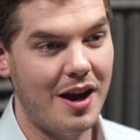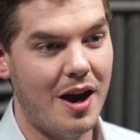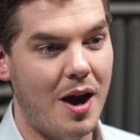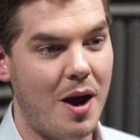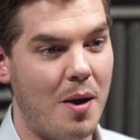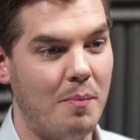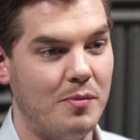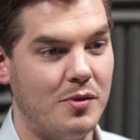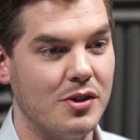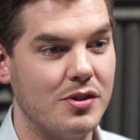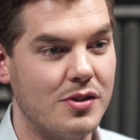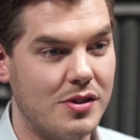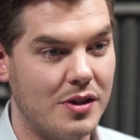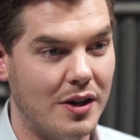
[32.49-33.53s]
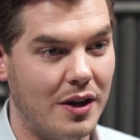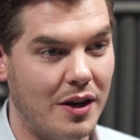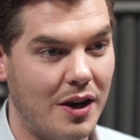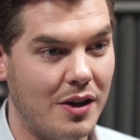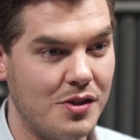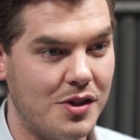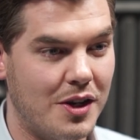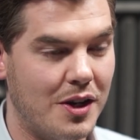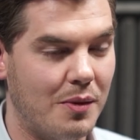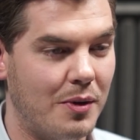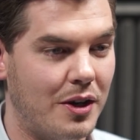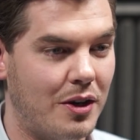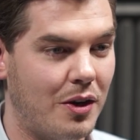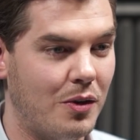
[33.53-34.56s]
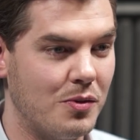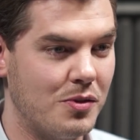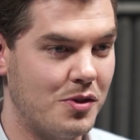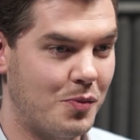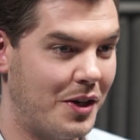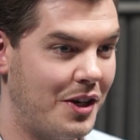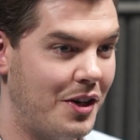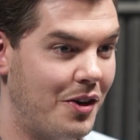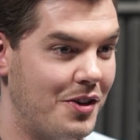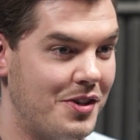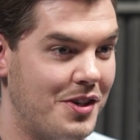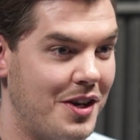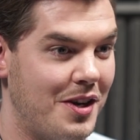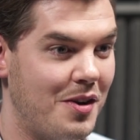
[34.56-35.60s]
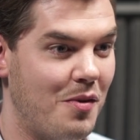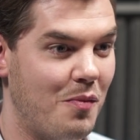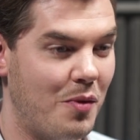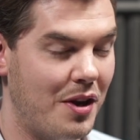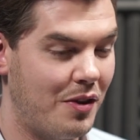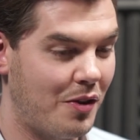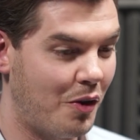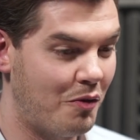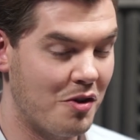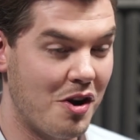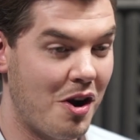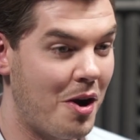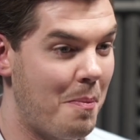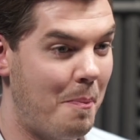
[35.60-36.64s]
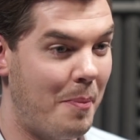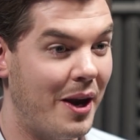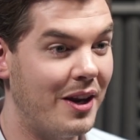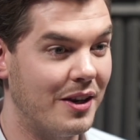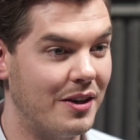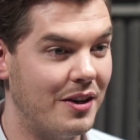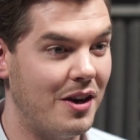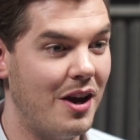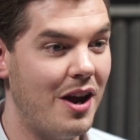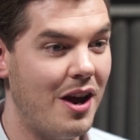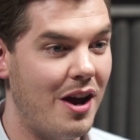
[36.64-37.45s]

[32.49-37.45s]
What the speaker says: Last year, we closed 2019 with over 9 billion